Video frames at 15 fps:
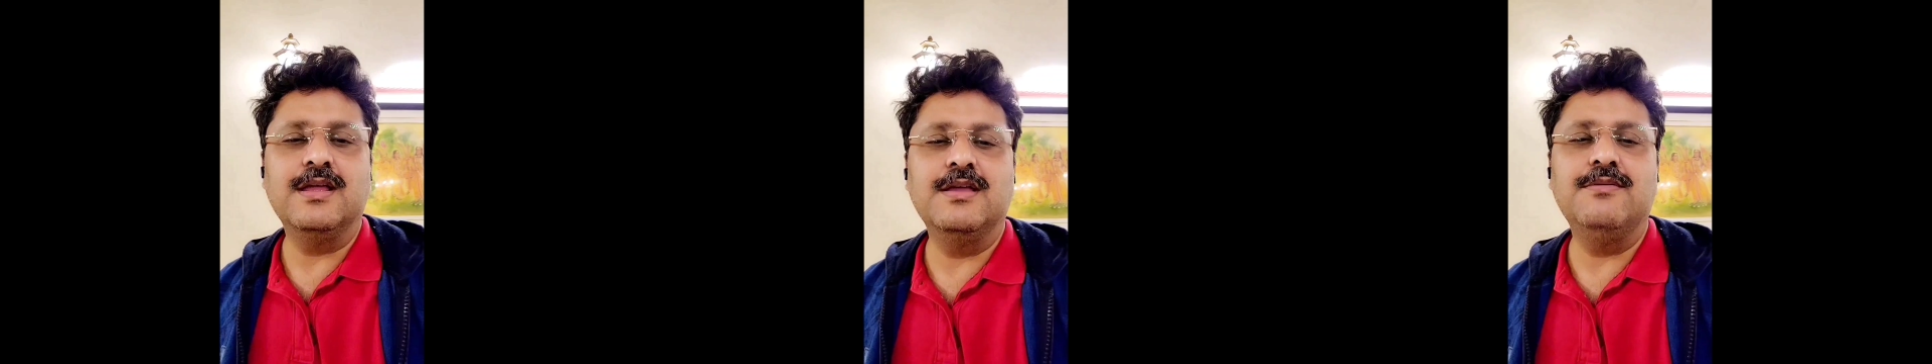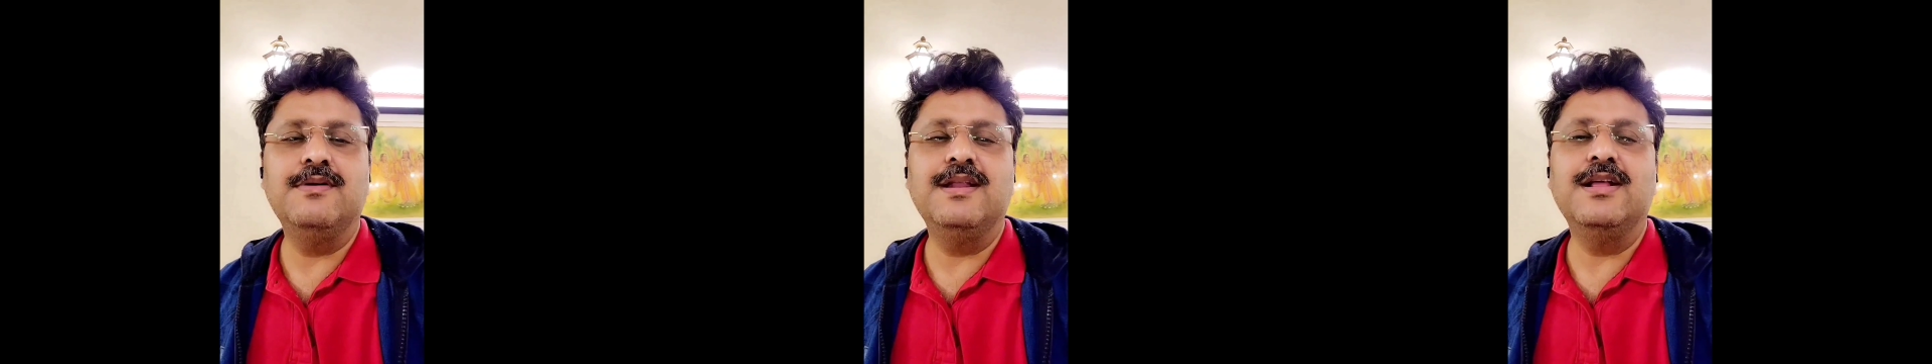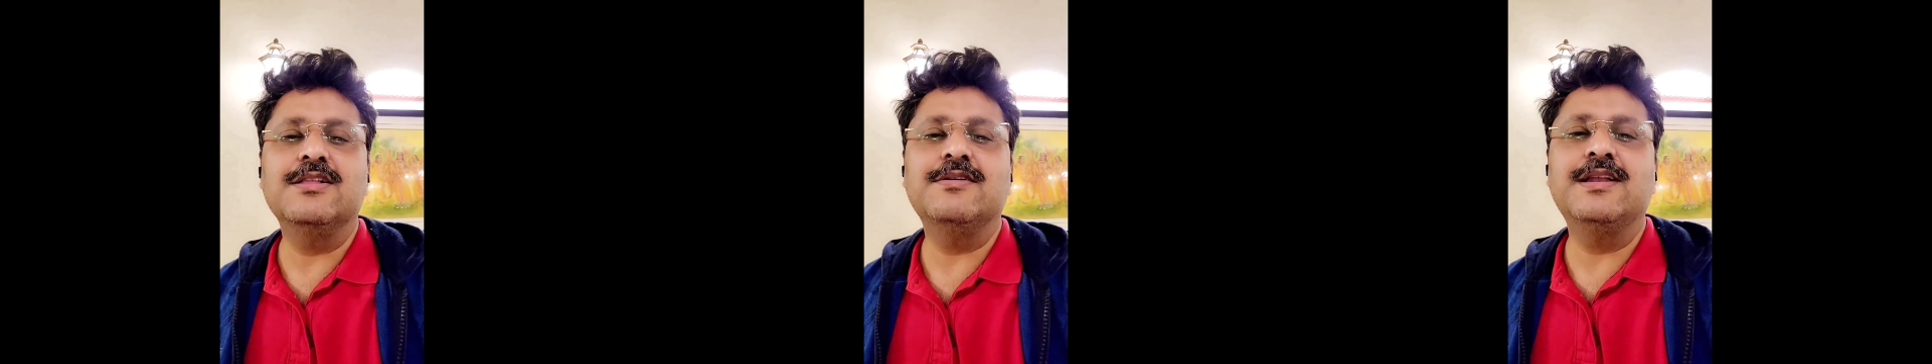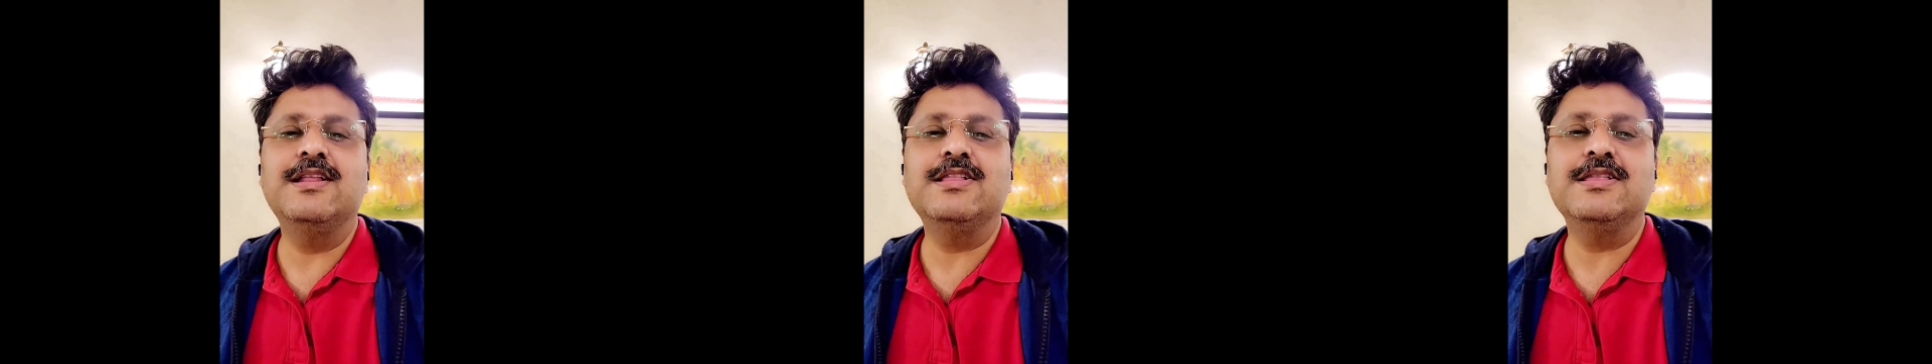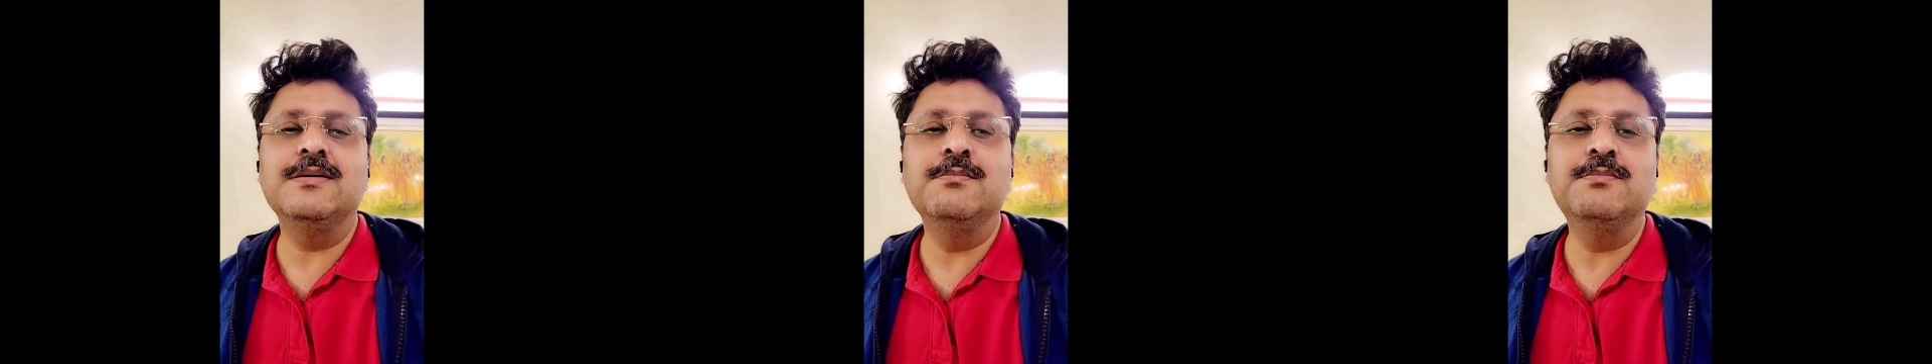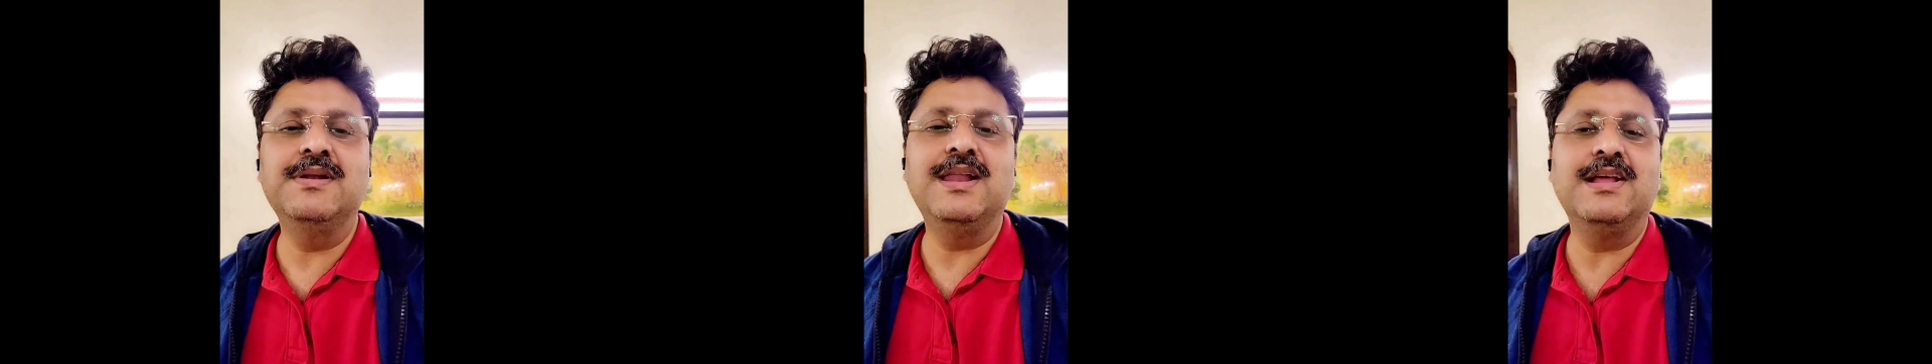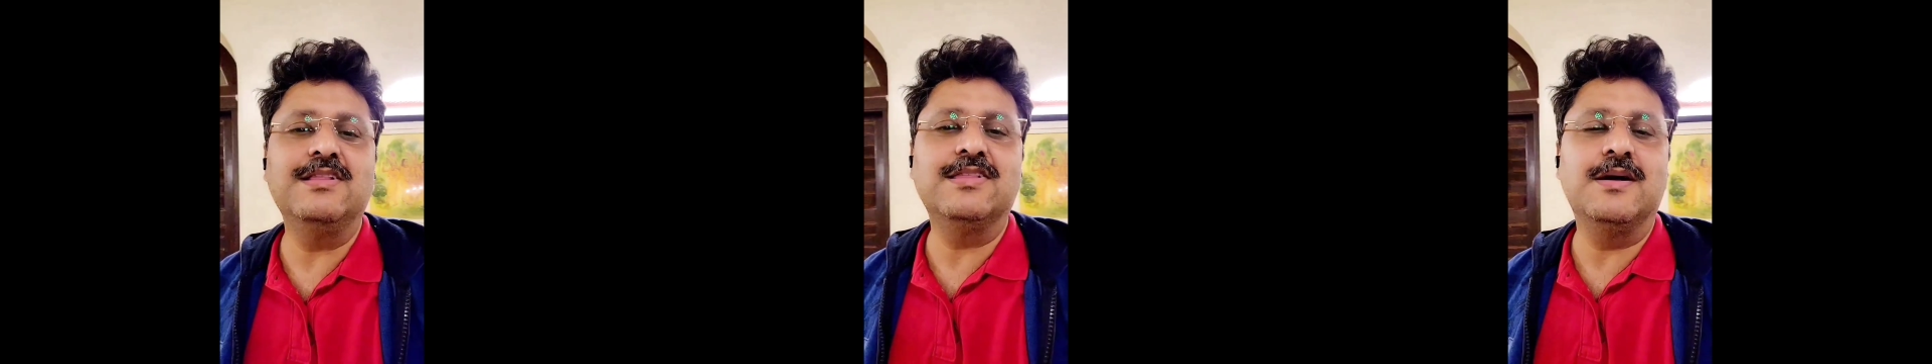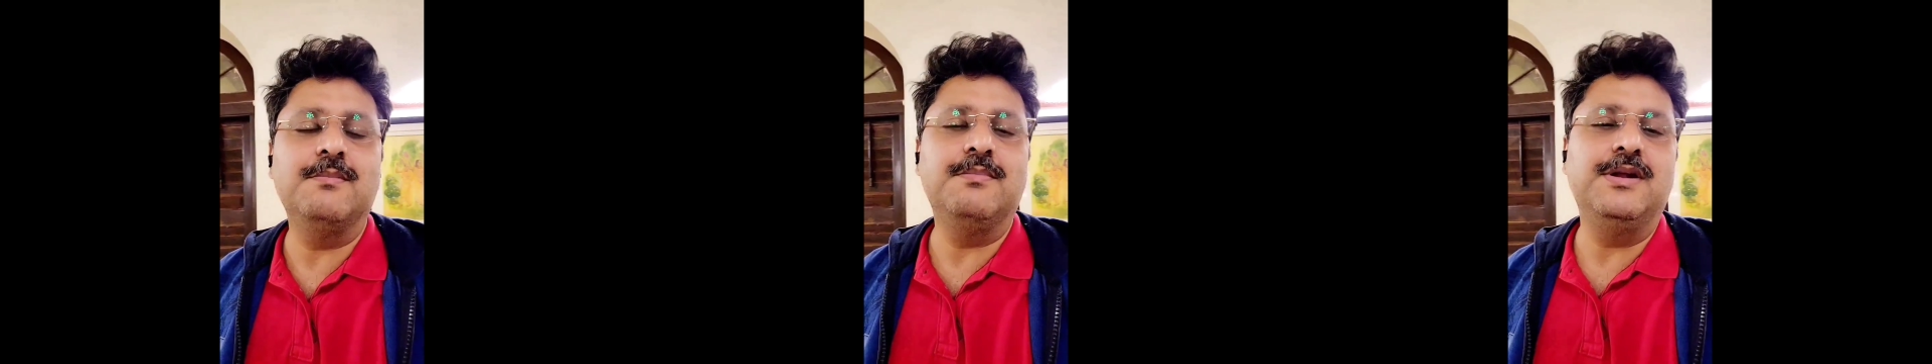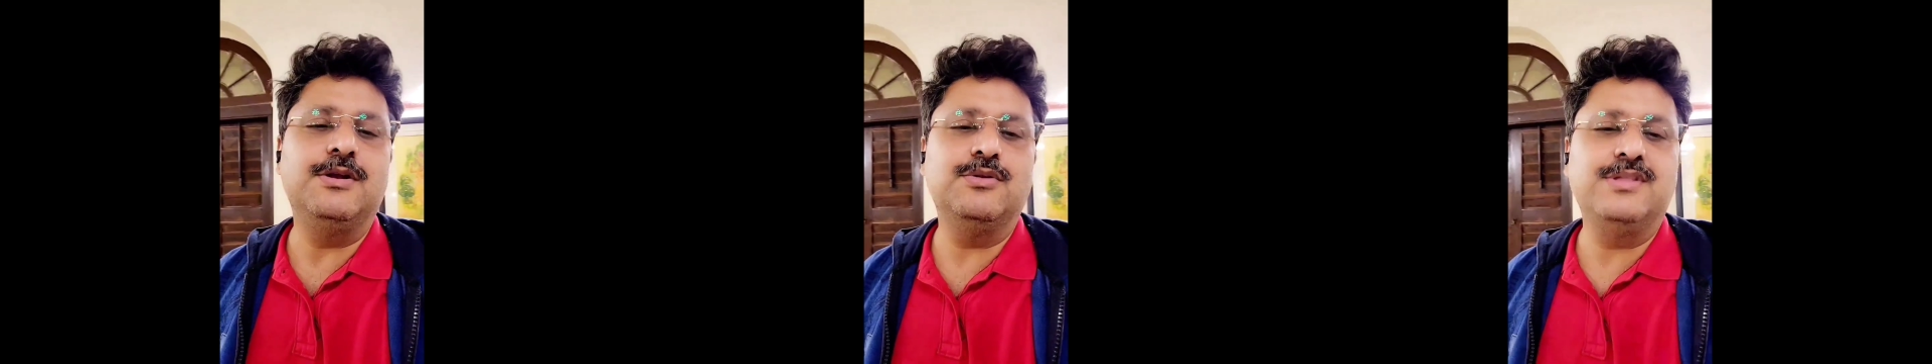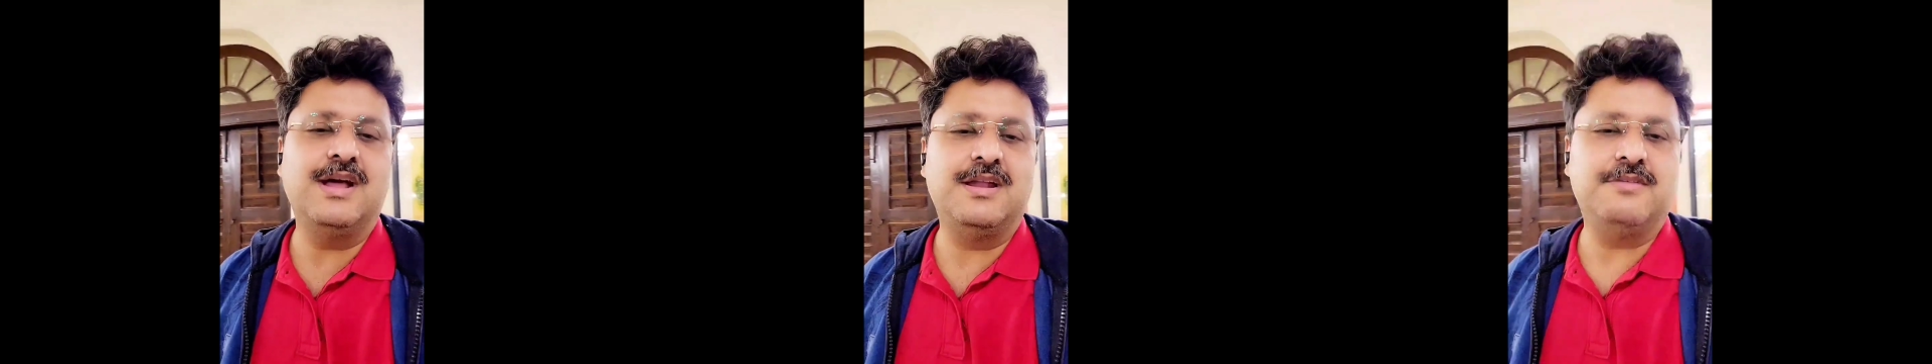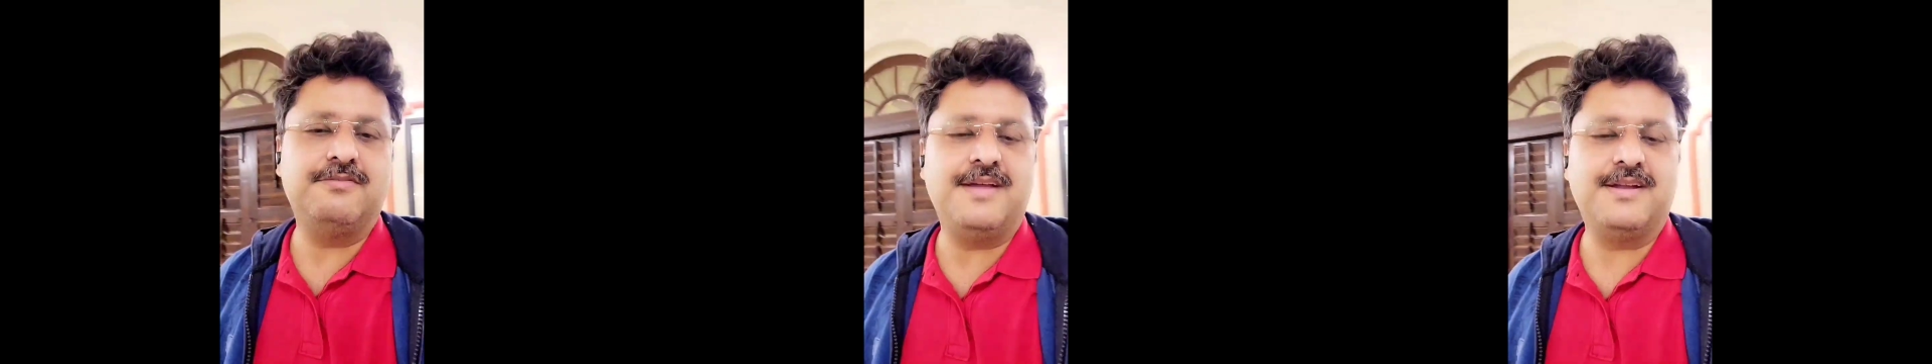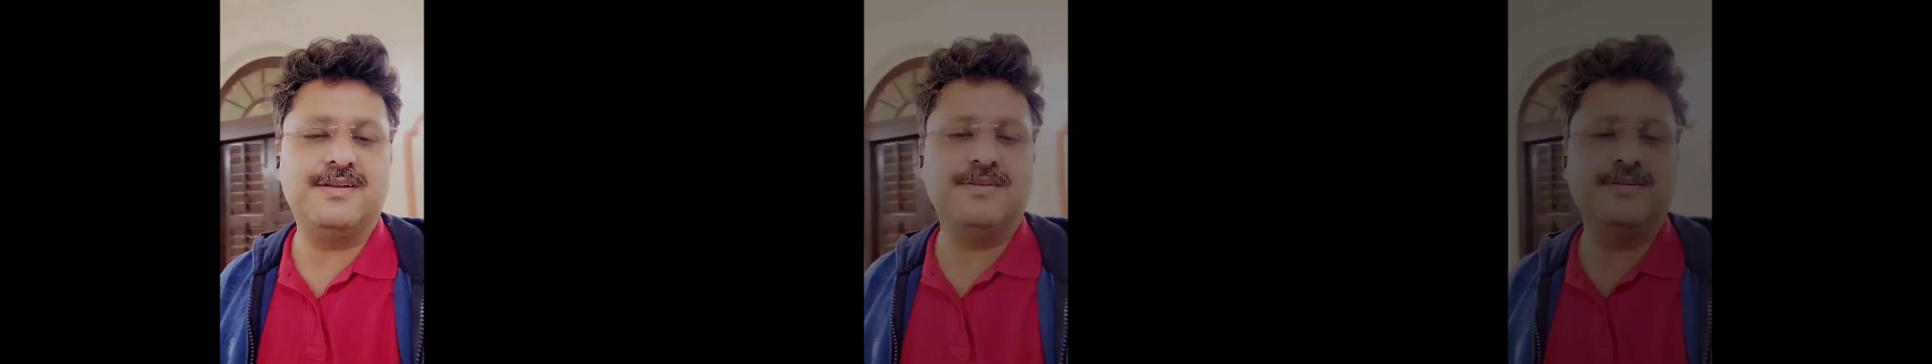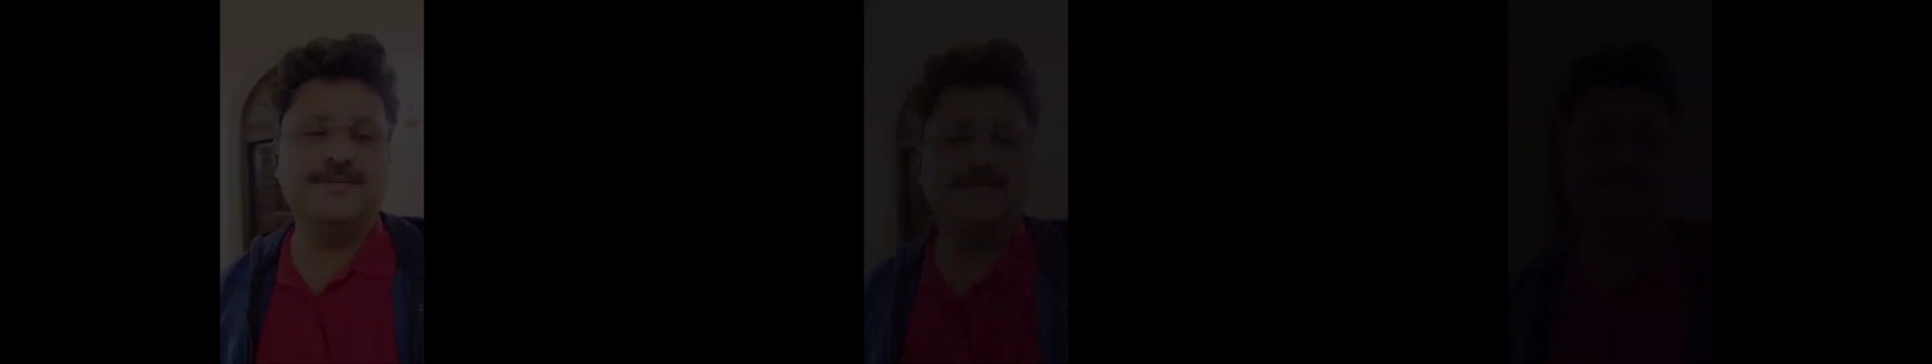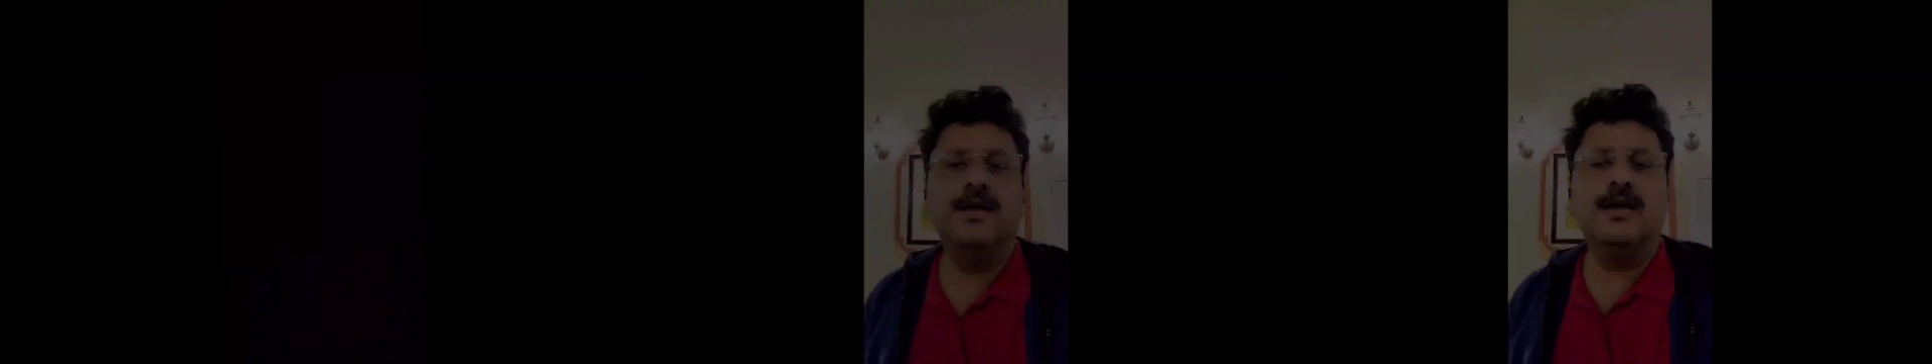giving a very simple example to that effect.